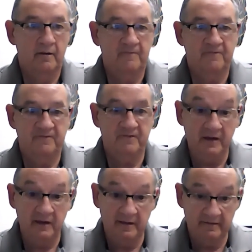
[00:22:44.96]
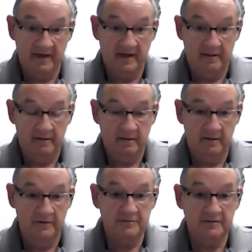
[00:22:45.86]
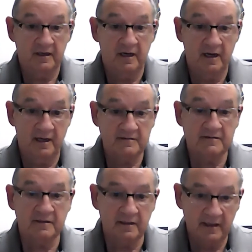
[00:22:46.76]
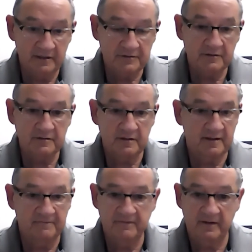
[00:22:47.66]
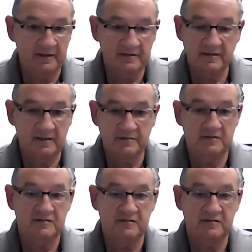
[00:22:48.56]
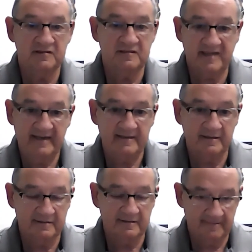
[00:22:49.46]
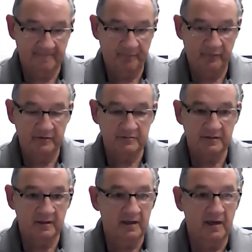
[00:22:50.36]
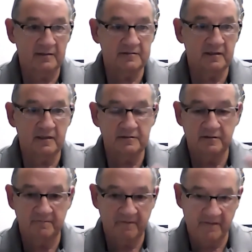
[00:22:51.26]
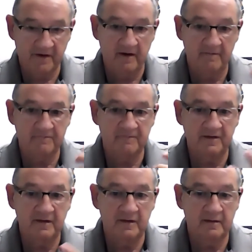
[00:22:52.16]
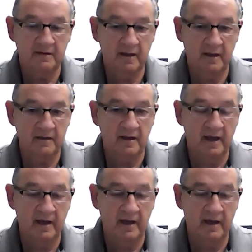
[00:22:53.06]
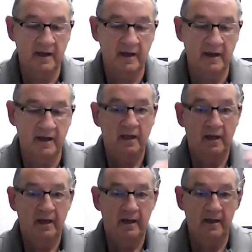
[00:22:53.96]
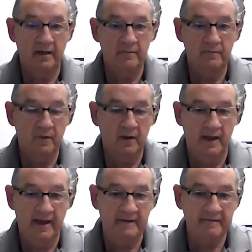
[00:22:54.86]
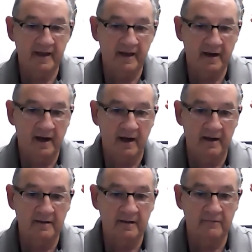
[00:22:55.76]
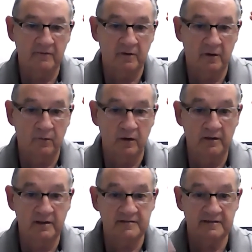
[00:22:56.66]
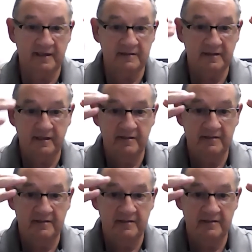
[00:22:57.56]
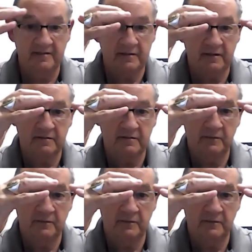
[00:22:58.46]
feeling that, and there's a constellation to that feeling. It's not just sadness. There's a constellation of thought, feeling, and energy. And at that high level awareness, I say it is my intent